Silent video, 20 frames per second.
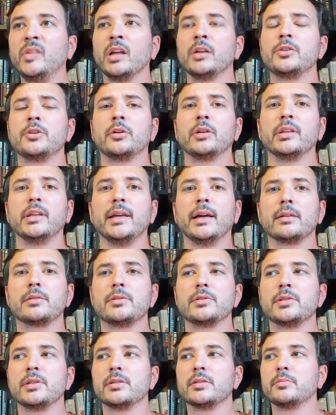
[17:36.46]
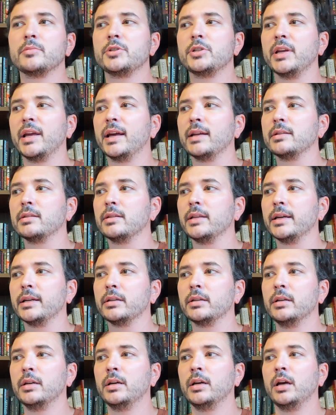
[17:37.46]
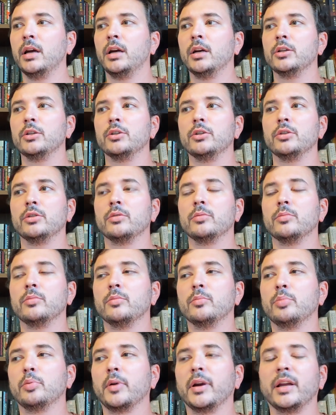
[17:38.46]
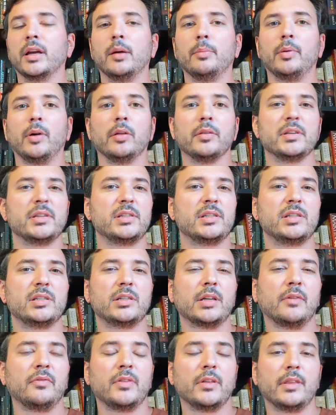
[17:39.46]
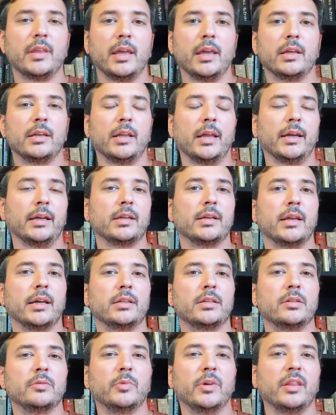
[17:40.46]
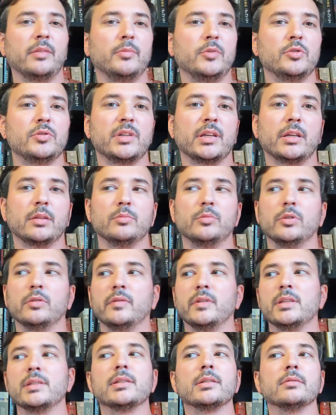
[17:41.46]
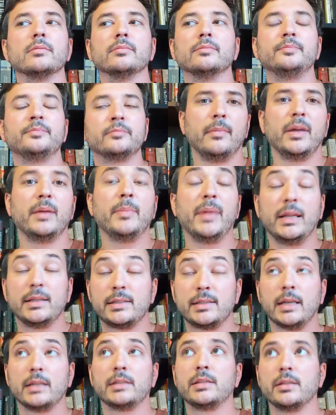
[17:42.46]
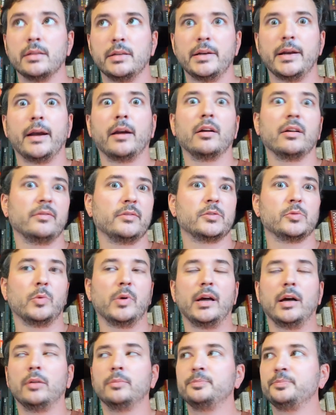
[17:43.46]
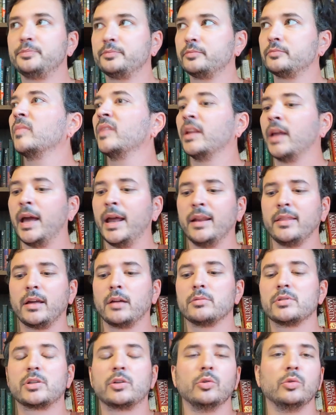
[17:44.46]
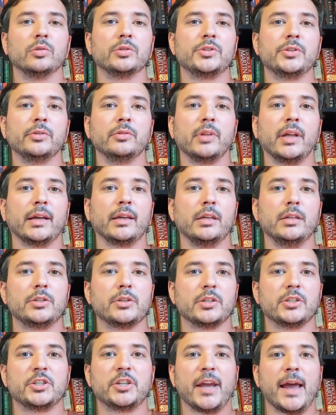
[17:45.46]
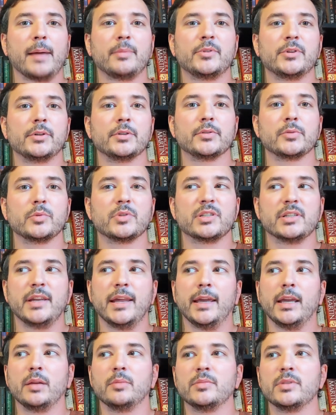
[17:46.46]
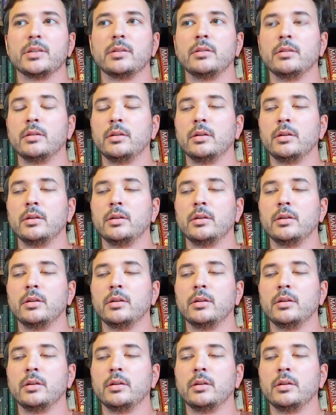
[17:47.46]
during the exorcism, she had to, like, bring up all the stuff that they had, like, connected with music and movies, and it made sense in the narrative as well. And I thought it was cool, too, like, each of the chapters was named